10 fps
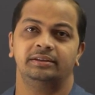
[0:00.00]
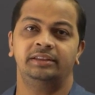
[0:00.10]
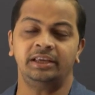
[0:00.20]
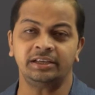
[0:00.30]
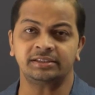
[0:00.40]

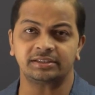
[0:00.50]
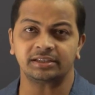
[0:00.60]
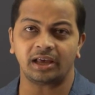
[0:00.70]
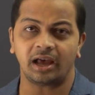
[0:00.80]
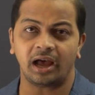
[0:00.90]

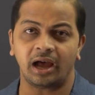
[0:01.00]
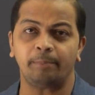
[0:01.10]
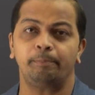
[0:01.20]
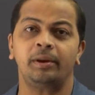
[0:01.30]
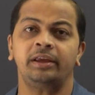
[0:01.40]
these
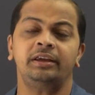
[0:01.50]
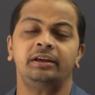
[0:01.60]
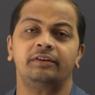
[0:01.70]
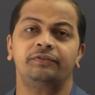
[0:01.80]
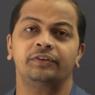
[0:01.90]

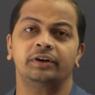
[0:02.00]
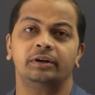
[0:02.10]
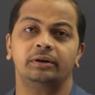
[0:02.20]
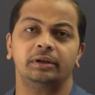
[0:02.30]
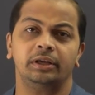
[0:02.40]
applying
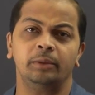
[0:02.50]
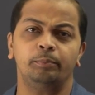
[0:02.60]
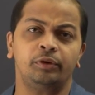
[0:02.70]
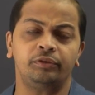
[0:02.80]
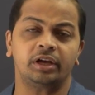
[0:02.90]
of
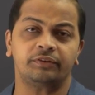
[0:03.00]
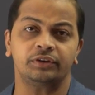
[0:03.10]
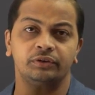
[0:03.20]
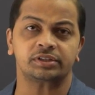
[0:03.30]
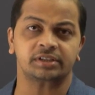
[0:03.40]
improving of
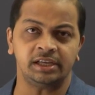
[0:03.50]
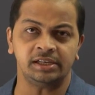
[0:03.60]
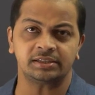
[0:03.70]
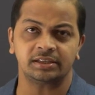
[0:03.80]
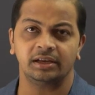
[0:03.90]
your
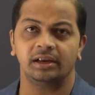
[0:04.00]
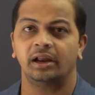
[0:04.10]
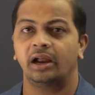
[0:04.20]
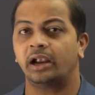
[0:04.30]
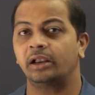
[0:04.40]
skills
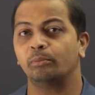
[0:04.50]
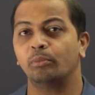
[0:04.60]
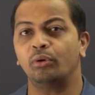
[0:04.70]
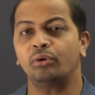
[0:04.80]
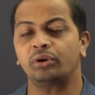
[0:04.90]
and
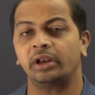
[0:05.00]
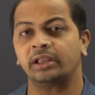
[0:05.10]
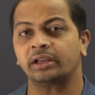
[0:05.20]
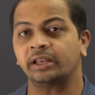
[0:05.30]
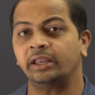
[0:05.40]
more
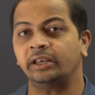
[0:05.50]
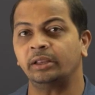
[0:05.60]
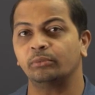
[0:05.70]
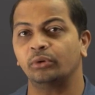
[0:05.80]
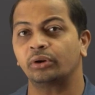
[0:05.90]

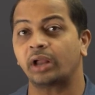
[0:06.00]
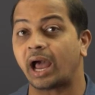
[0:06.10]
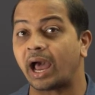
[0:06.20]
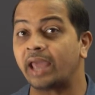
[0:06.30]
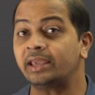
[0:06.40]
creating
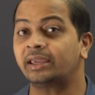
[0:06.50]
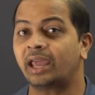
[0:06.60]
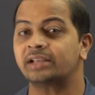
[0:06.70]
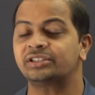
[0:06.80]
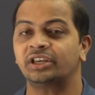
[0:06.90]
more
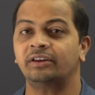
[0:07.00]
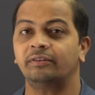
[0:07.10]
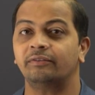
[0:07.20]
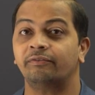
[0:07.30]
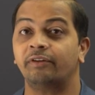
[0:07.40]

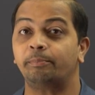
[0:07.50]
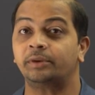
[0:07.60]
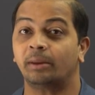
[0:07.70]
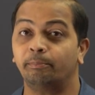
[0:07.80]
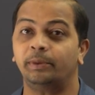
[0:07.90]
eye-catching web
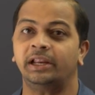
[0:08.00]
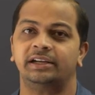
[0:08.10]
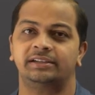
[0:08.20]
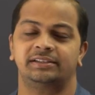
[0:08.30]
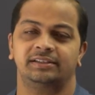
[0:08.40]

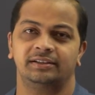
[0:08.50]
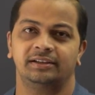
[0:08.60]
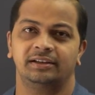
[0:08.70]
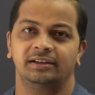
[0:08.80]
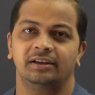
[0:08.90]
templates
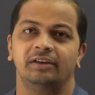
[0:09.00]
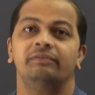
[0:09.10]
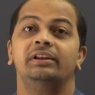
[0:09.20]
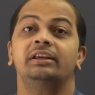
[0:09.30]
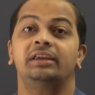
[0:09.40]

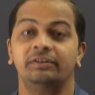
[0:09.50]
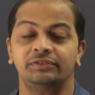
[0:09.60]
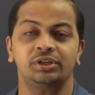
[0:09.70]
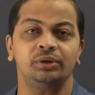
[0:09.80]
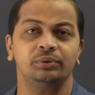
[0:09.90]
will
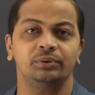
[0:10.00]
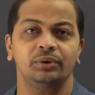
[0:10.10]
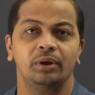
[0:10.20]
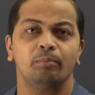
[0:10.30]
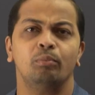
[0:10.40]
gives
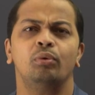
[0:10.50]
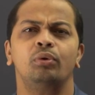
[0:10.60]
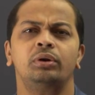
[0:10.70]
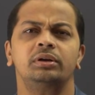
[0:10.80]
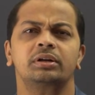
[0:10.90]
you
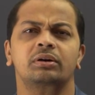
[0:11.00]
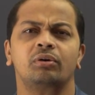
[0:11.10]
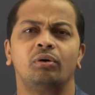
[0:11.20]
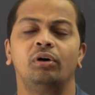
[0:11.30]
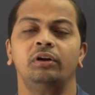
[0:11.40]
more
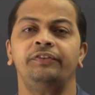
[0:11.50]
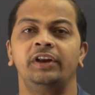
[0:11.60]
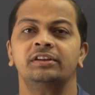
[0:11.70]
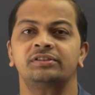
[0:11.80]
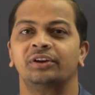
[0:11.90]

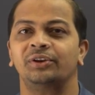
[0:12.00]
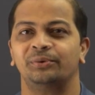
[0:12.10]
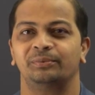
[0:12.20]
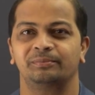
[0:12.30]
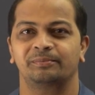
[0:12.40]
confidence on you.